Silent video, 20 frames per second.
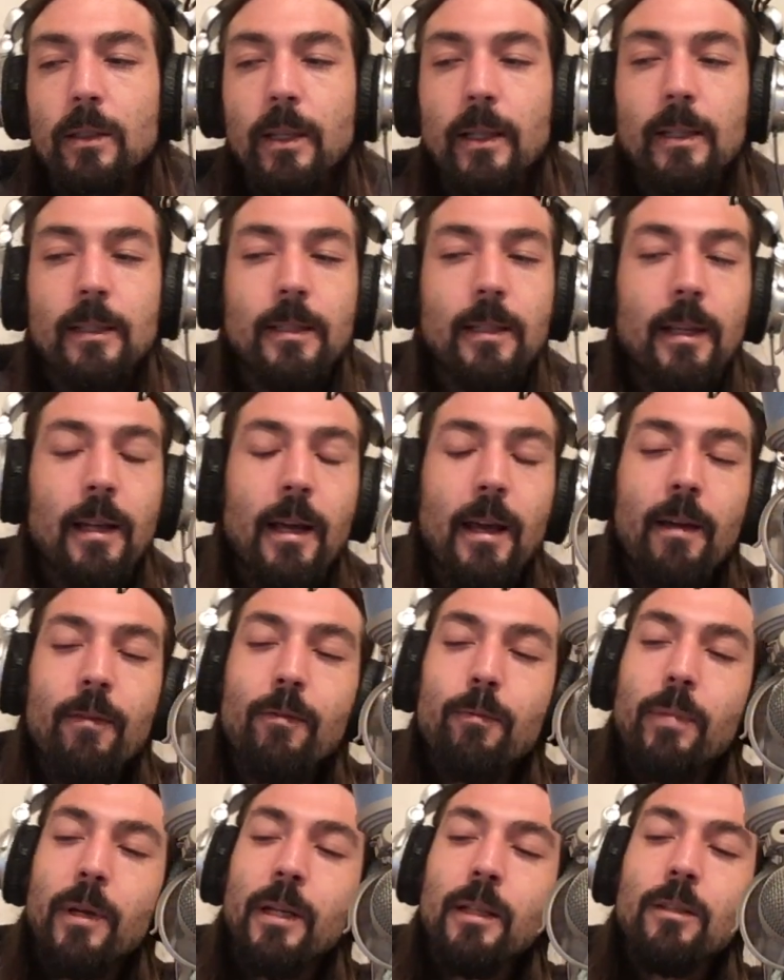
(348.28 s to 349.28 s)
I said, I
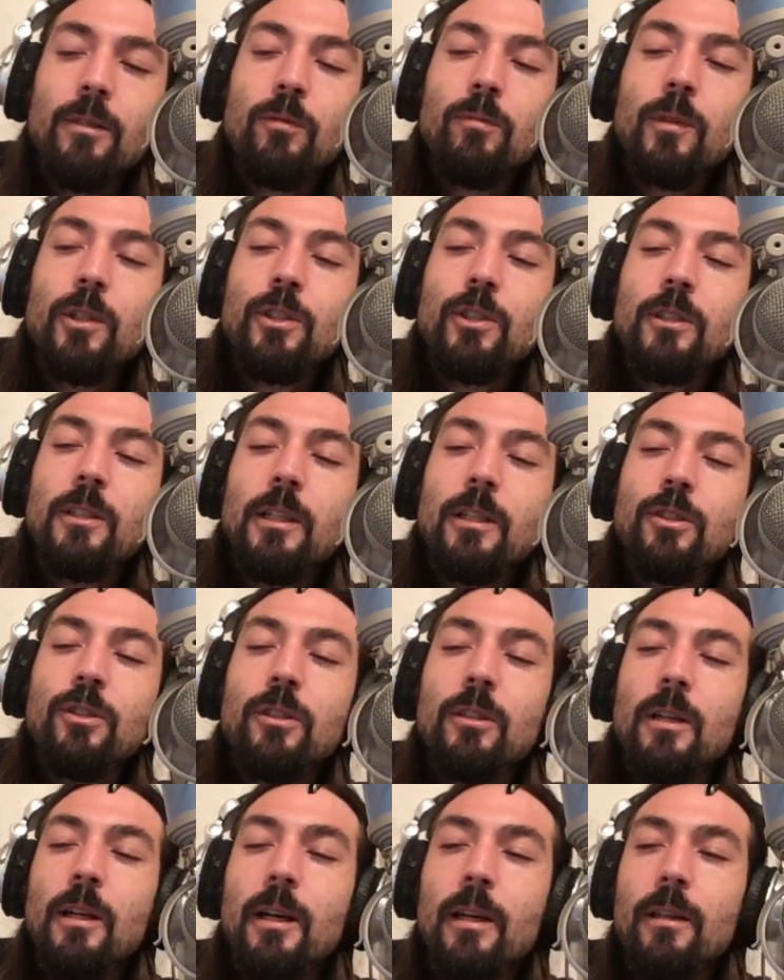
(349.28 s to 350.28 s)
haven't paid too much
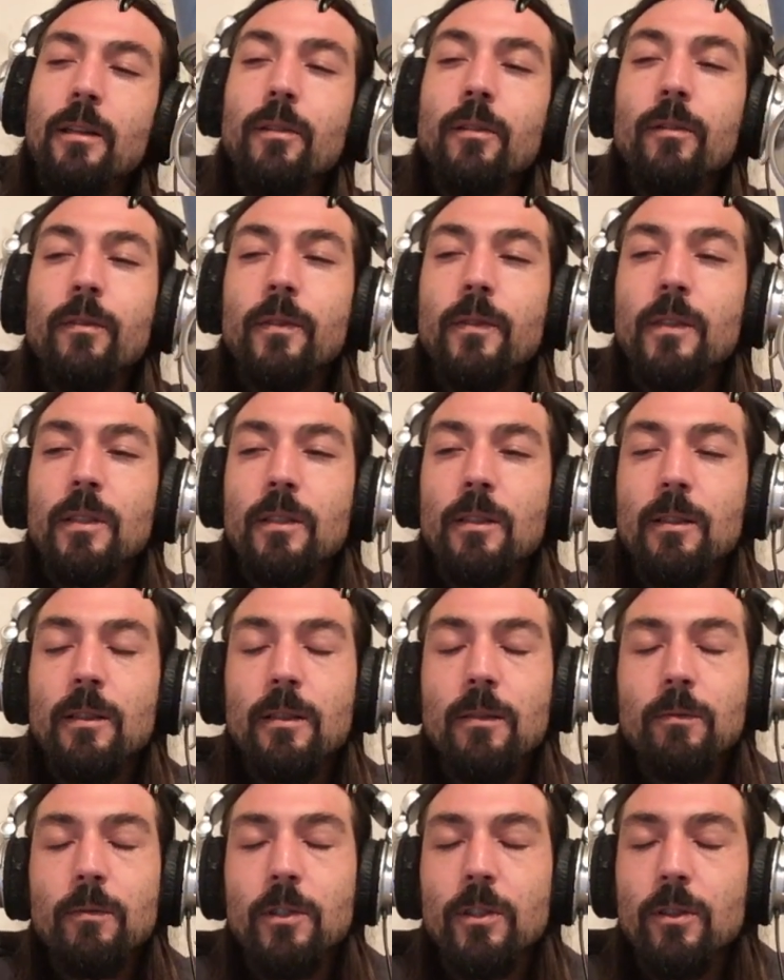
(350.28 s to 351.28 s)
attention to either of these
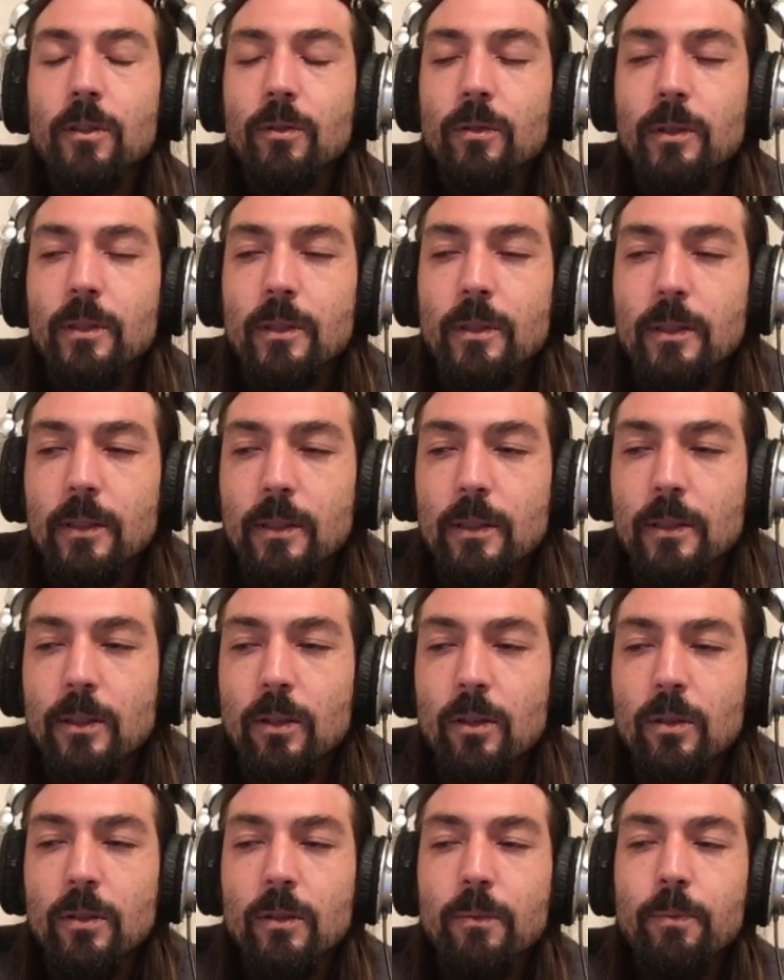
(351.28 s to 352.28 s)
teams, so it's
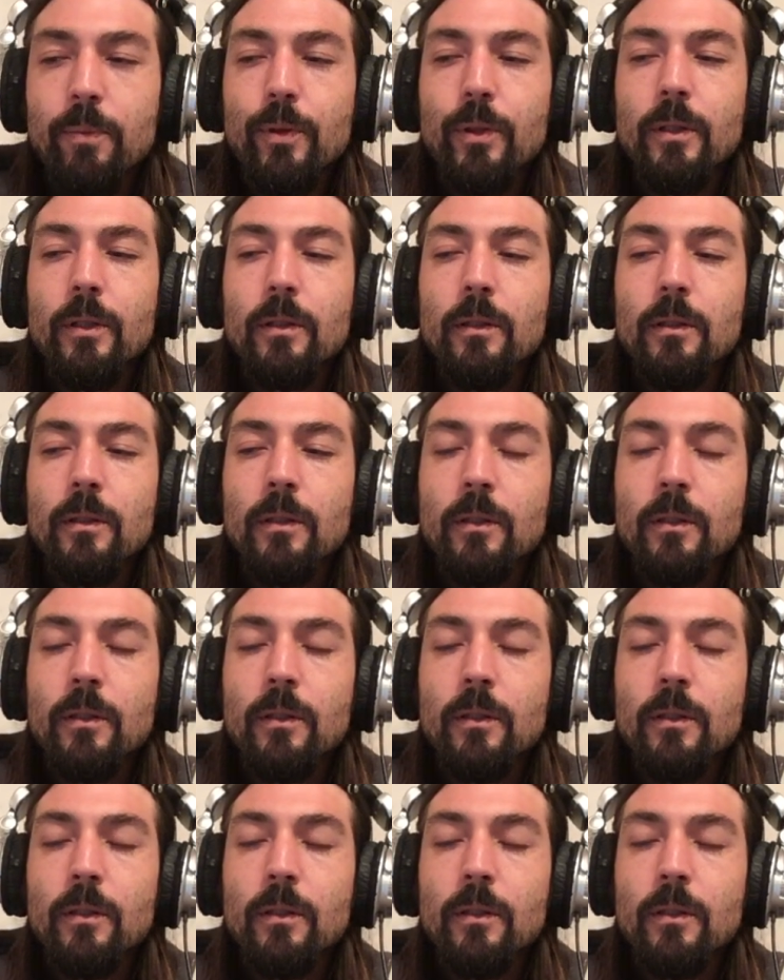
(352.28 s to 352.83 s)
hard to put a